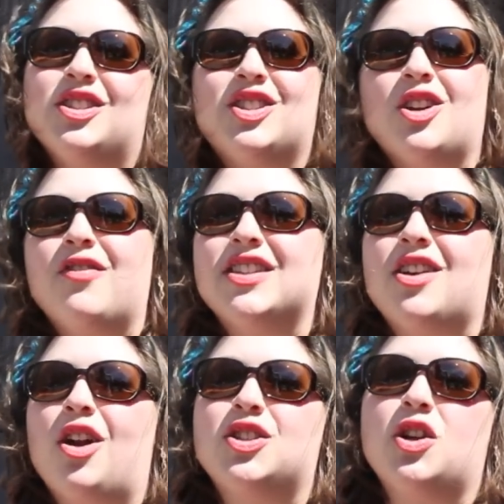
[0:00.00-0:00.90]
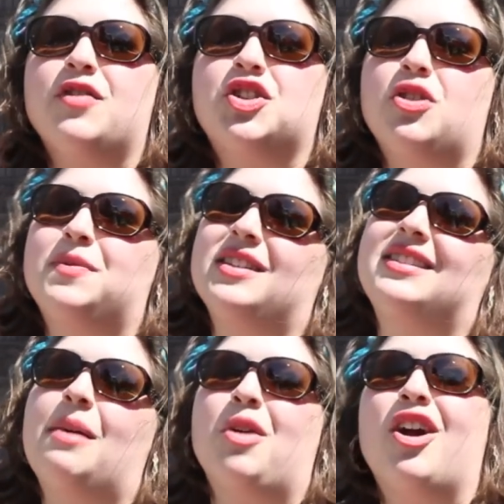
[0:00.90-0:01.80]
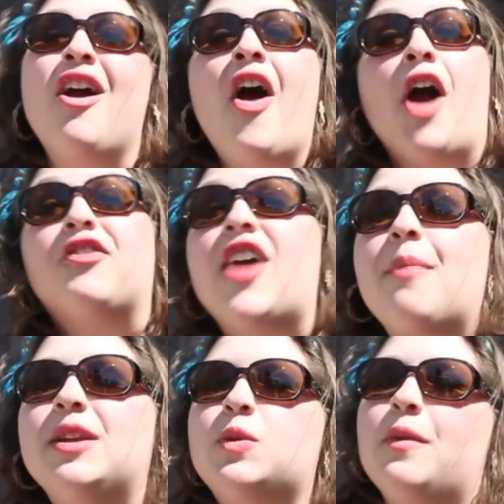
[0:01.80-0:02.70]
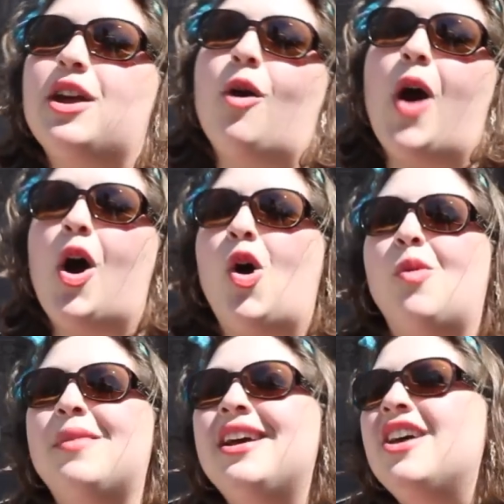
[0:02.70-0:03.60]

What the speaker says: in service on our service trips this summer, our families when we go home,